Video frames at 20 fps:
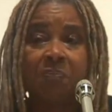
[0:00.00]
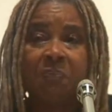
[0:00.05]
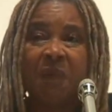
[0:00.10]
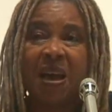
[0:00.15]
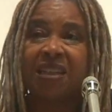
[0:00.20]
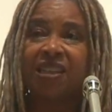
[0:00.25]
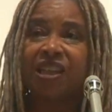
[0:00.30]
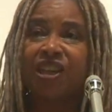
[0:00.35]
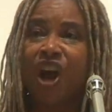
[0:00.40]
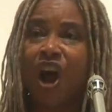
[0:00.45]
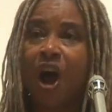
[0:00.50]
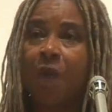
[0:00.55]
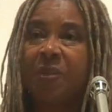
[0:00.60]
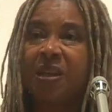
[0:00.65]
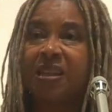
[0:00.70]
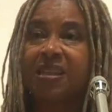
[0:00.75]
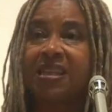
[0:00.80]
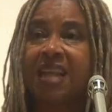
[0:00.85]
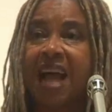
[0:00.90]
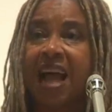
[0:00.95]
Benton
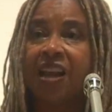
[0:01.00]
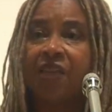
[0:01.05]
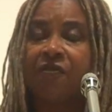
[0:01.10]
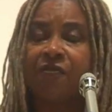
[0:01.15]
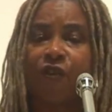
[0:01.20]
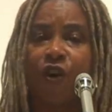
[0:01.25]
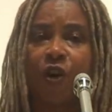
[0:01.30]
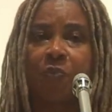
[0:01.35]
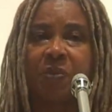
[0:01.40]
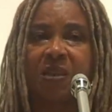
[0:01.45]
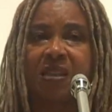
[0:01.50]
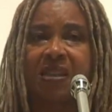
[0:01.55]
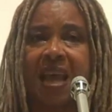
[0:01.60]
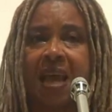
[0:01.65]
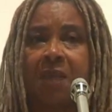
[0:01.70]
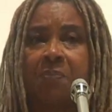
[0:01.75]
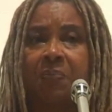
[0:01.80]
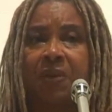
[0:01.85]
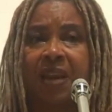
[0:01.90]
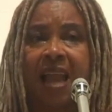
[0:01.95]
Harbor is
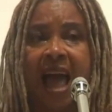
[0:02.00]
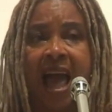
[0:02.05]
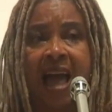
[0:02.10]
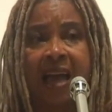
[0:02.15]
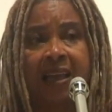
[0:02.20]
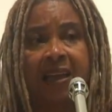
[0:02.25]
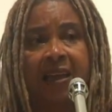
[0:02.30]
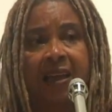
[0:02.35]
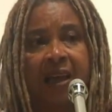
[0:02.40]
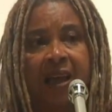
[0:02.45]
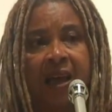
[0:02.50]
94% black.